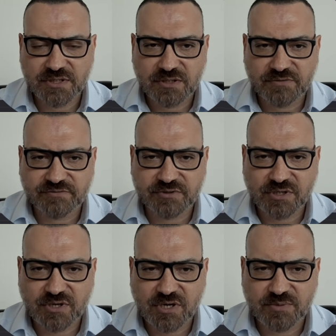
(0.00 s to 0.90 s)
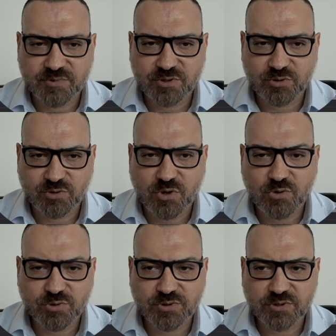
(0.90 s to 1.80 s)
of the columns or
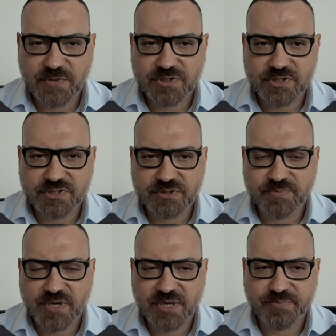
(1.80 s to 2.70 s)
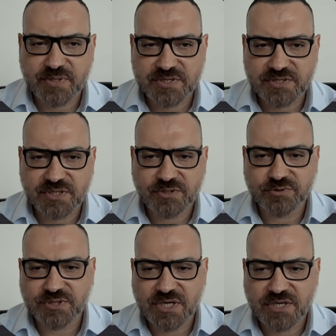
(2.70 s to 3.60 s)
rows just by pressing
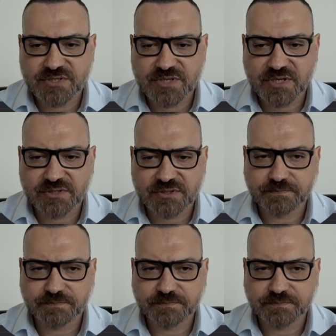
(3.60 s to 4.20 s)
on the I sign.